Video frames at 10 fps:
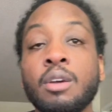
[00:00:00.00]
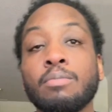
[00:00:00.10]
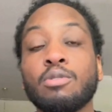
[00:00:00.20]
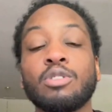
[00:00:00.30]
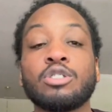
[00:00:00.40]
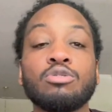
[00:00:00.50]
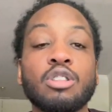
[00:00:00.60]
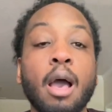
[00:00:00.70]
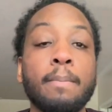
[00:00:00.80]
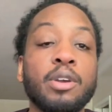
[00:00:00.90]
But once you
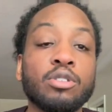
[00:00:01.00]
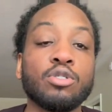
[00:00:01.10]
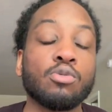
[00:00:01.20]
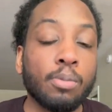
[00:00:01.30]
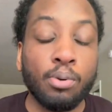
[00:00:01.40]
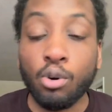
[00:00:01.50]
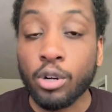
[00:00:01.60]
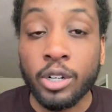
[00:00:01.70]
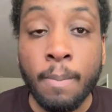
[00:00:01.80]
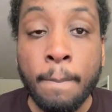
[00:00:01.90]
start building a
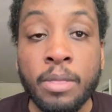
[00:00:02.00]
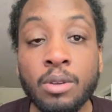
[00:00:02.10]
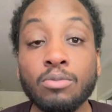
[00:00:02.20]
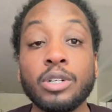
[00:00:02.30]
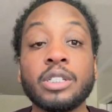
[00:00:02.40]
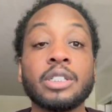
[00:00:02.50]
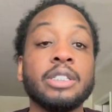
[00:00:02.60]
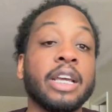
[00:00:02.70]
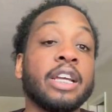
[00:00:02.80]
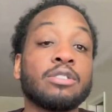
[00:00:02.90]
rapport with the
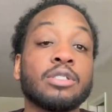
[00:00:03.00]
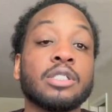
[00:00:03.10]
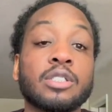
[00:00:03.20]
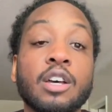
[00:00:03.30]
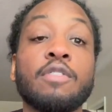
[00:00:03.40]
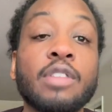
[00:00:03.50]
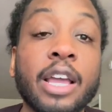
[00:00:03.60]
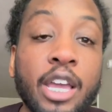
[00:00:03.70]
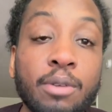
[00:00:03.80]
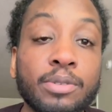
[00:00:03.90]
dancers and stuff,
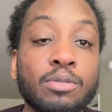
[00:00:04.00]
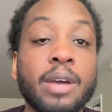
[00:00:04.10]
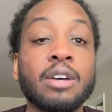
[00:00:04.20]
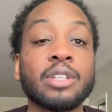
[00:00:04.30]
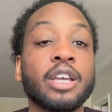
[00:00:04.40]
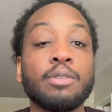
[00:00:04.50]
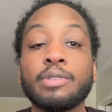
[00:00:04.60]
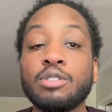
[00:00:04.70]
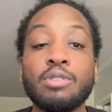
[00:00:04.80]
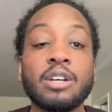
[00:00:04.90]
like helping them out, they helping
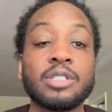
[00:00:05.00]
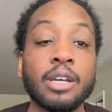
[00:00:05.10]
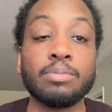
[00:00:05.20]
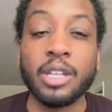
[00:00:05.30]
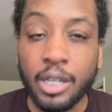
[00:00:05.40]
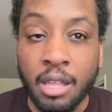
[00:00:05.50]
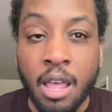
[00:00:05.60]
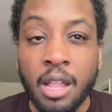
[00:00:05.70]
you out type thing,